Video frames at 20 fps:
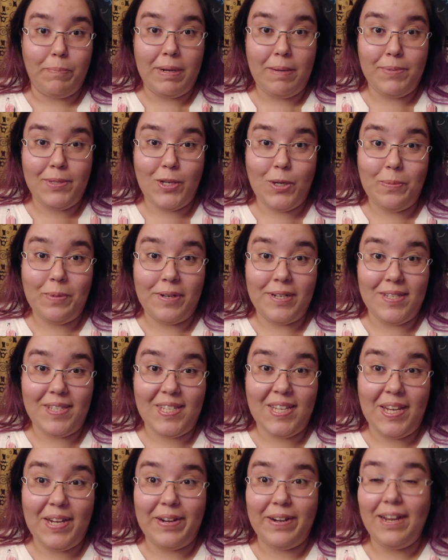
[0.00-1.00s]
Preptober is
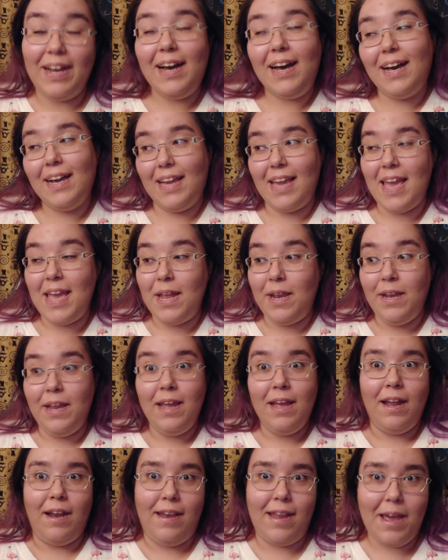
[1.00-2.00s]
here again.
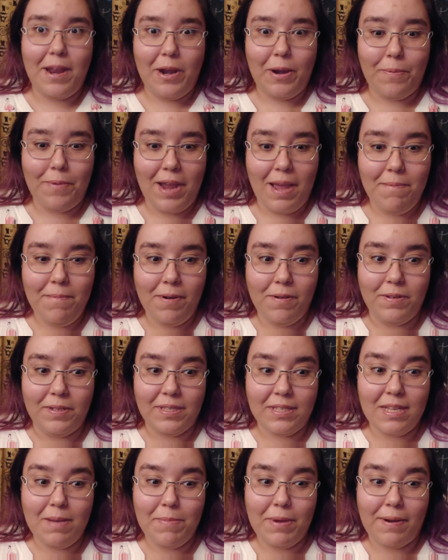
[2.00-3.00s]
NaNoWriMo
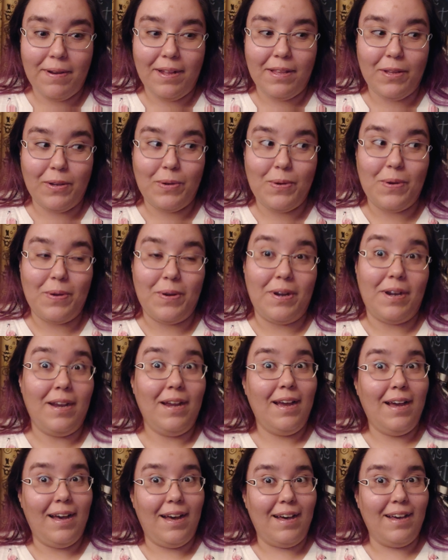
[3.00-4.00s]
is coming around the corner
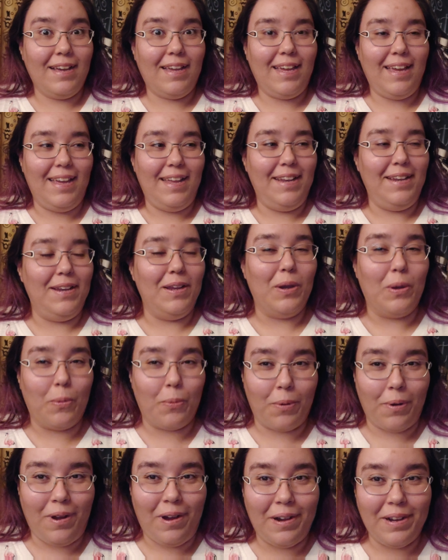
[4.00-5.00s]
again.
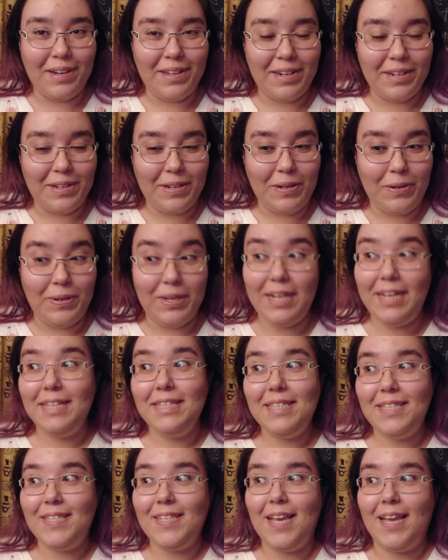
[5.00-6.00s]
We're all gonna go
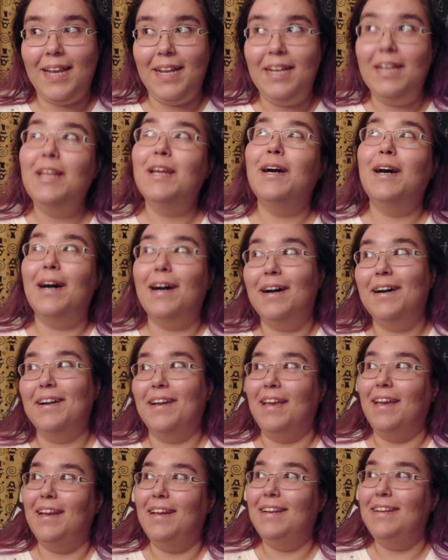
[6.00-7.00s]
insane
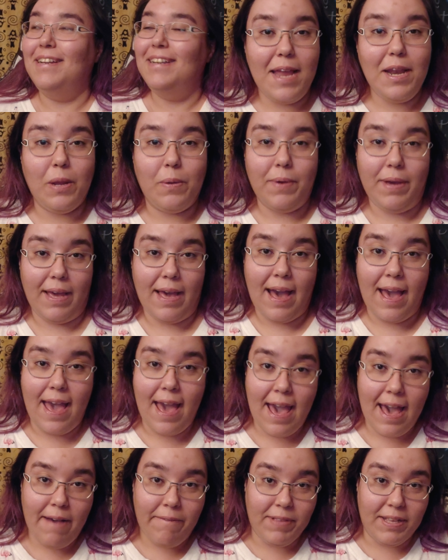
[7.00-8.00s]
again. Anyway, I
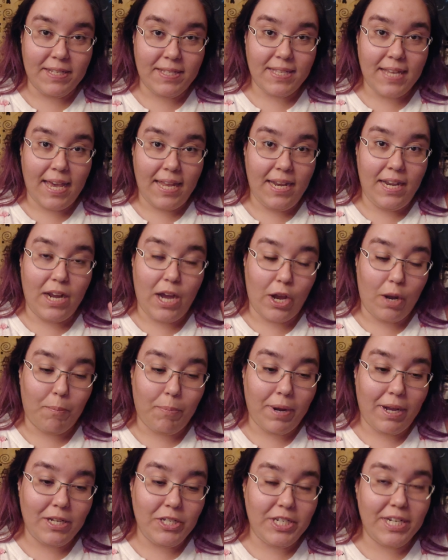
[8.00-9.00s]
have decided on a
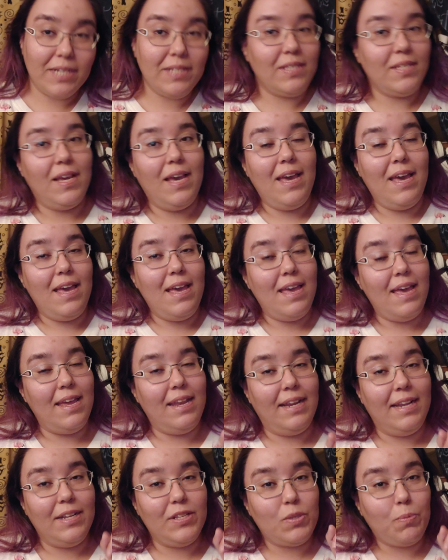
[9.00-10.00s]
project, and
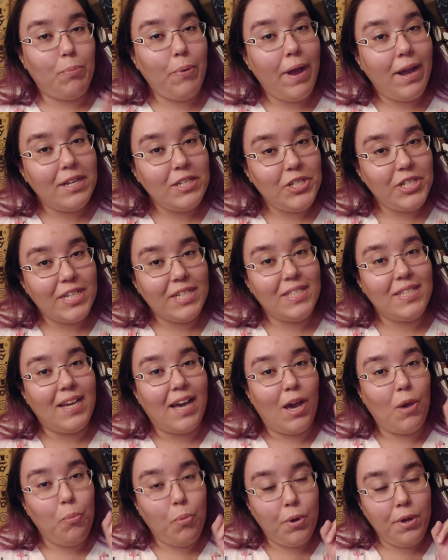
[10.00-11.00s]
it is a project
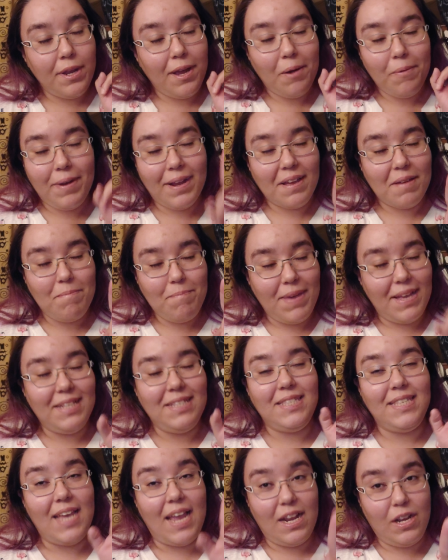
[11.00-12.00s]
I would not
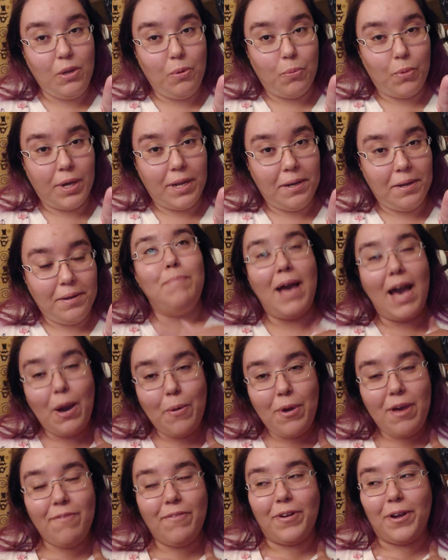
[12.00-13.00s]
recommend to anyone.
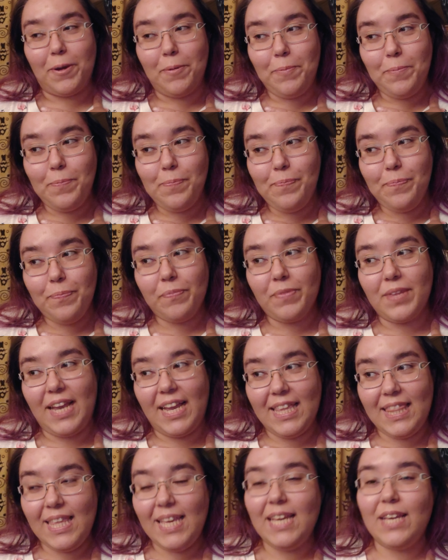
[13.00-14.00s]
However,
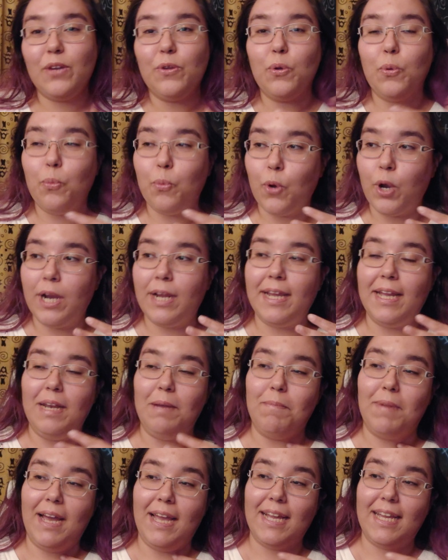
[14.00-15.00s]
I think it'll work in
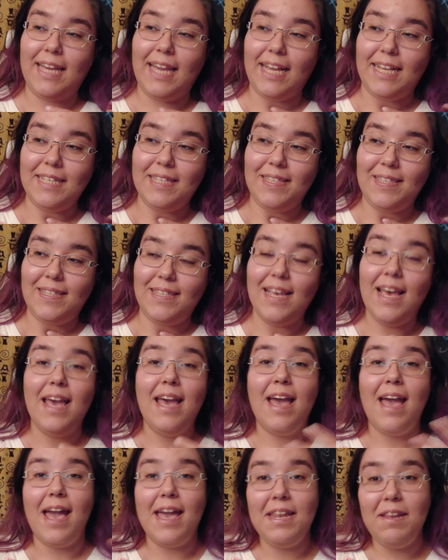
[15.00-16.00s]
my case,
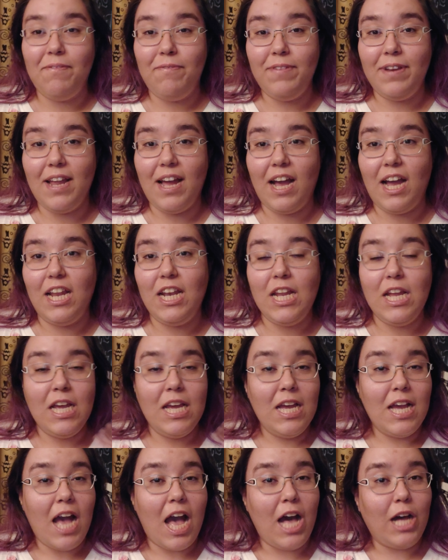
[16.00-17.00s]
and if not,
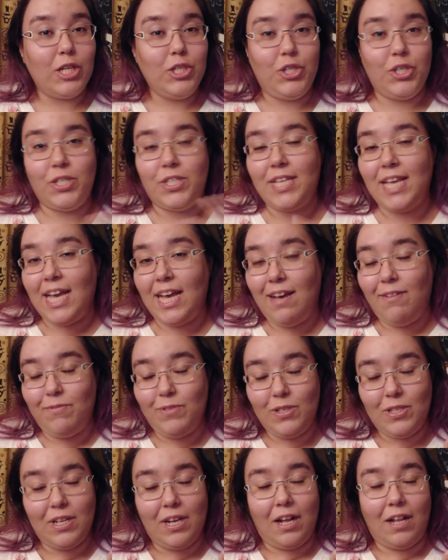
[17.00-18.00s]
I'll just have
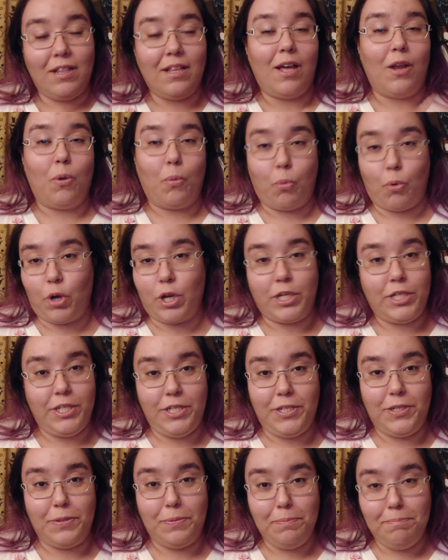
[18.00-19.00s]
a lot of work to
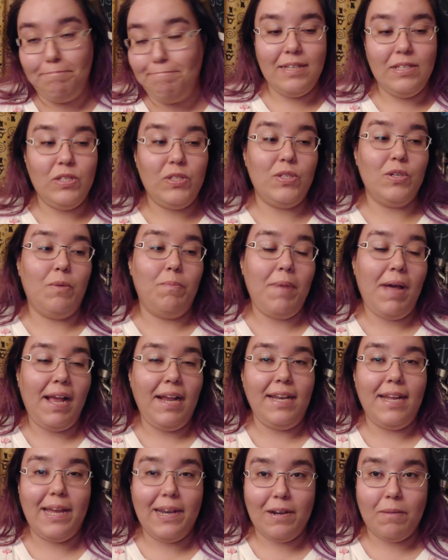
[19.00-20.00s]
do. So my
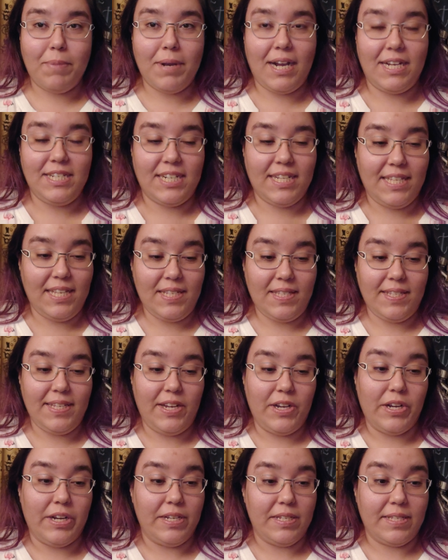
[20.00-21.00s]
nano project this
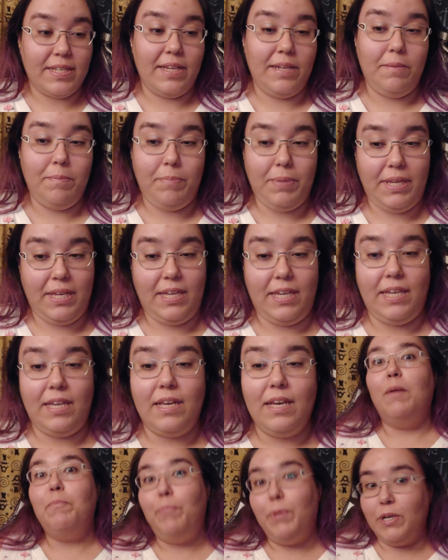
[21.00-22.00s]
year is gonna be
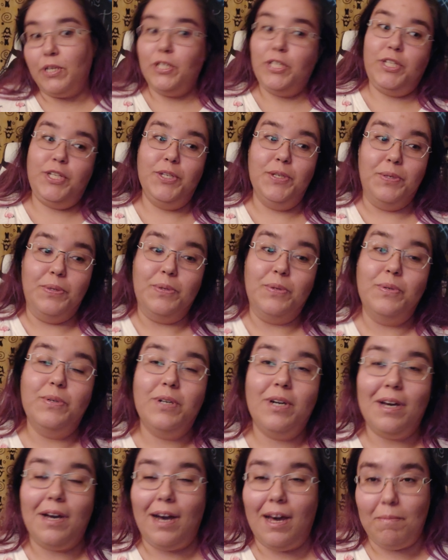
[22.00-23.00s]
book two
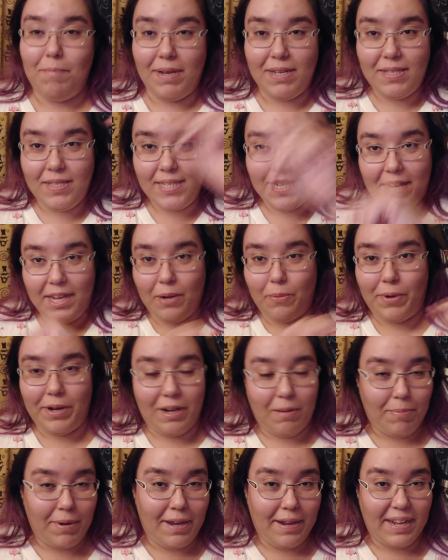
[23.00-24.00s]
on my second work
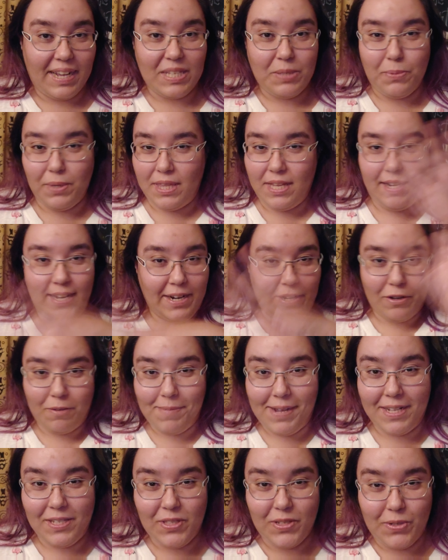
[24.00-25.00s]
in progress with the
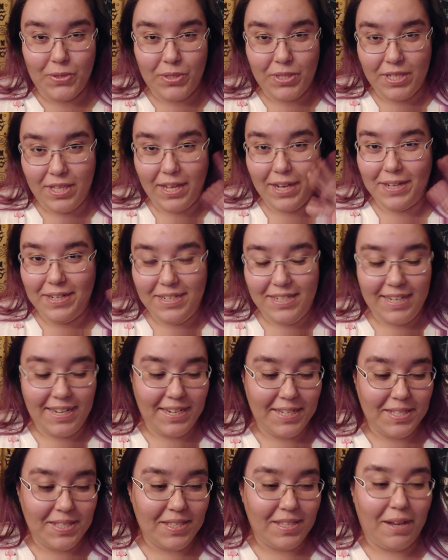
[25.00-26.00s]
necromancers and the undead
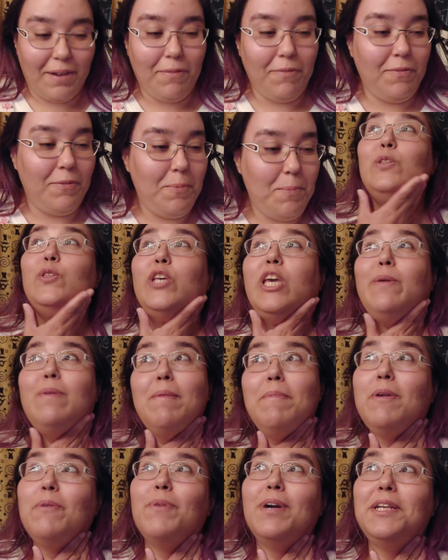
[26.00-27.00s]
and stuff. So you may
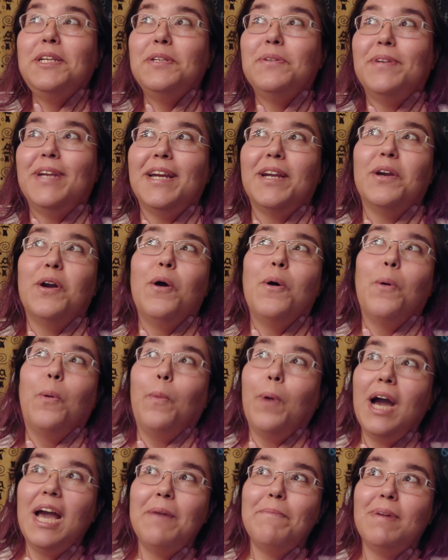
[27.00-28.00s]
be wondering,
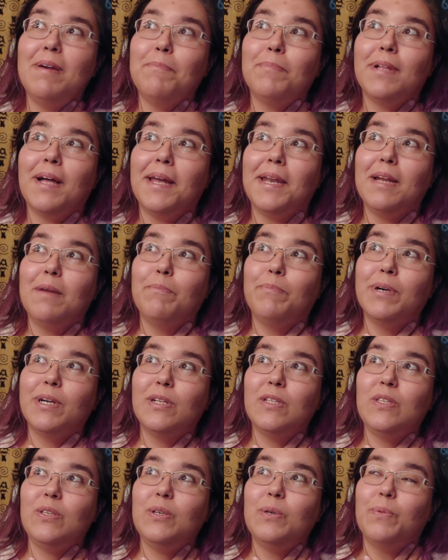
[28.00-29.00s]
why am I plotting
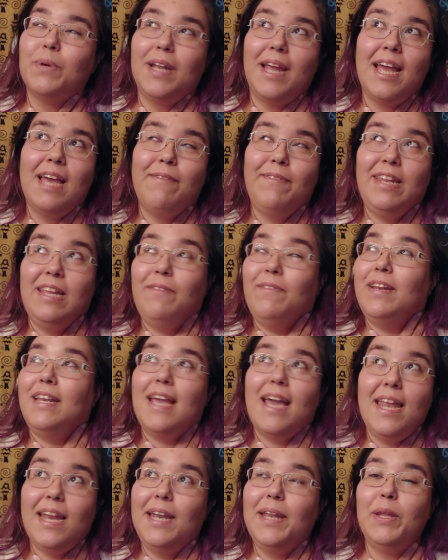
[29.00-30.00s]
book two when I haven't even
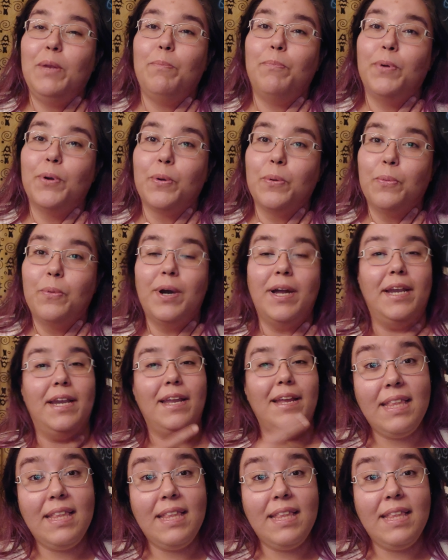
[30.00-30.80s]
edited book one?